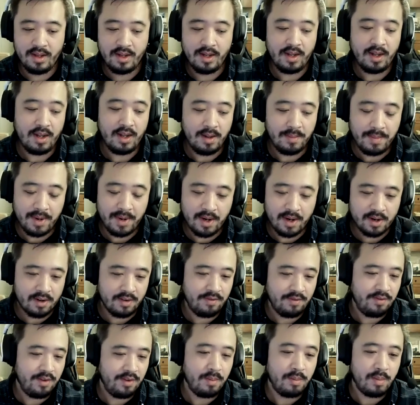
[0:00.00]
American
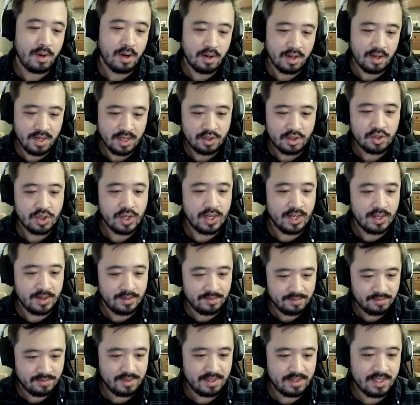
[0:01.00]
film market trying to
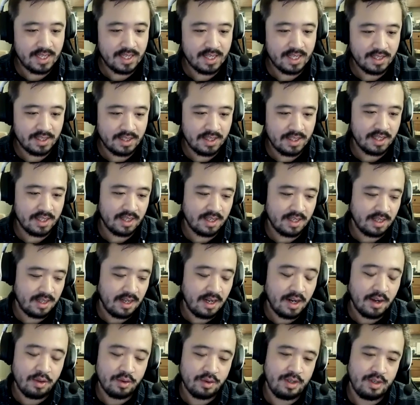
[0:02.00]
sell to
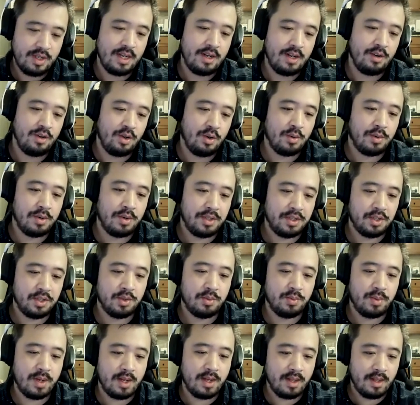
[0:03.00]
other territories as
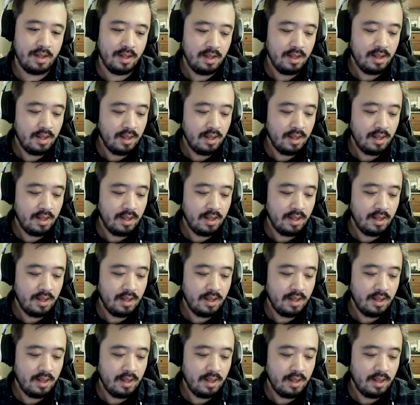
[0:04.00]
well.